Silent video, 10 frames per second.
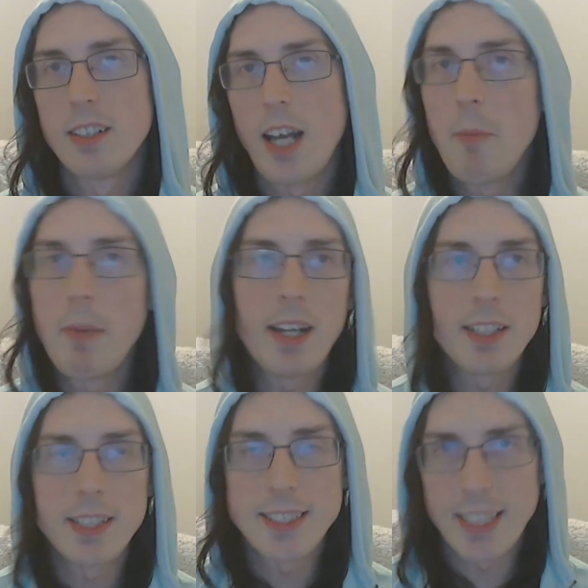I'm not a
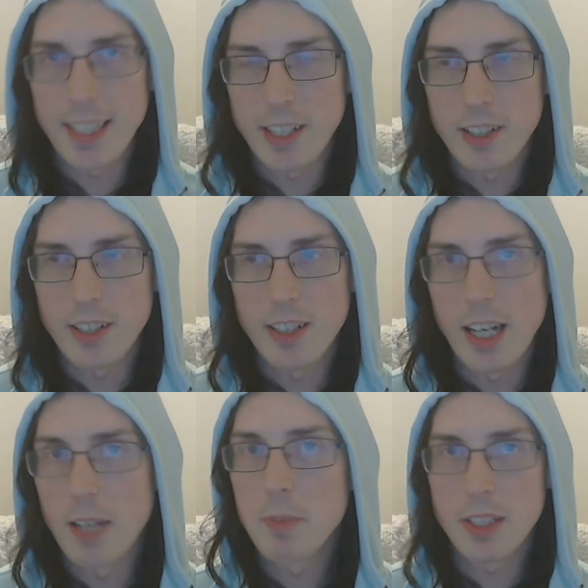designer,
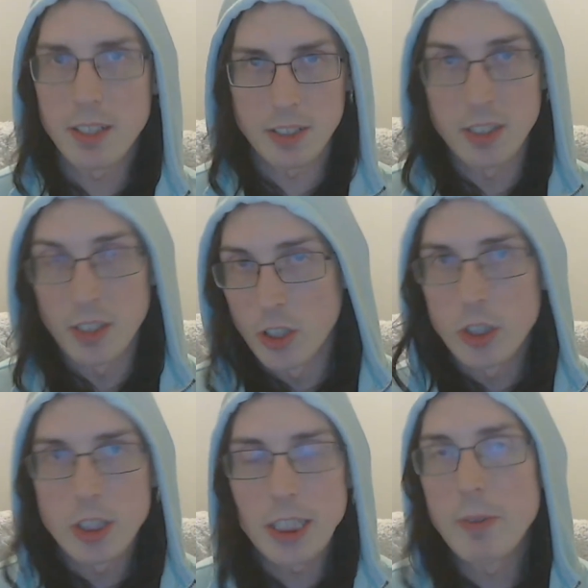I'm just
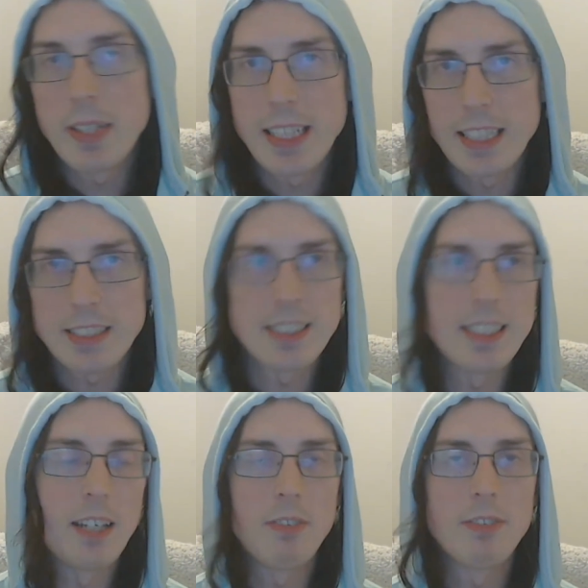doing that
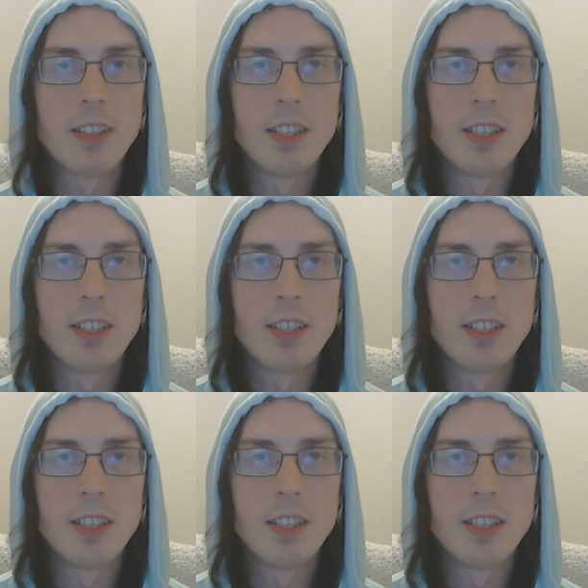stuff.